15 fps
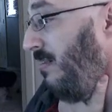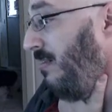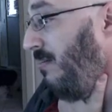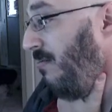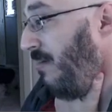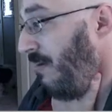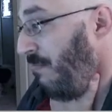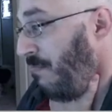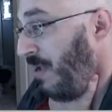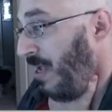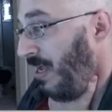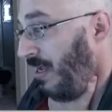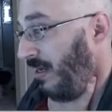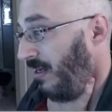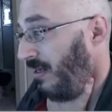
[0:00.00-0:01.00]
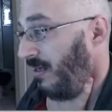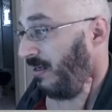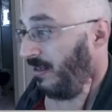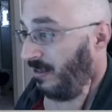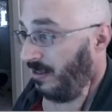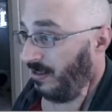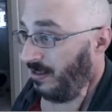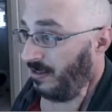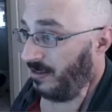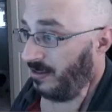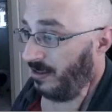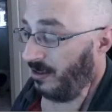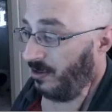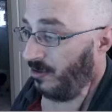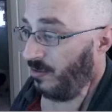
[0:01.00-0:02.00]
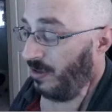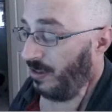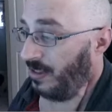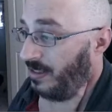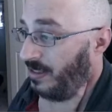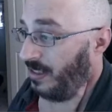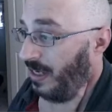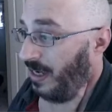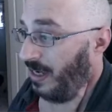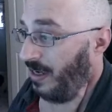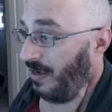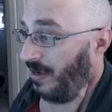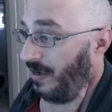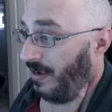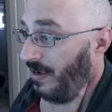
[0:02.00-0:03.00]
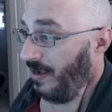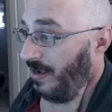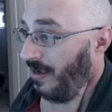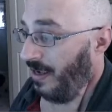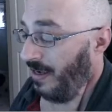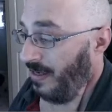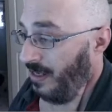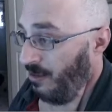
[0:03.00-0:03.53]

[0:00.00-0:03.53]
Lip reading: grab back. So let's see, I get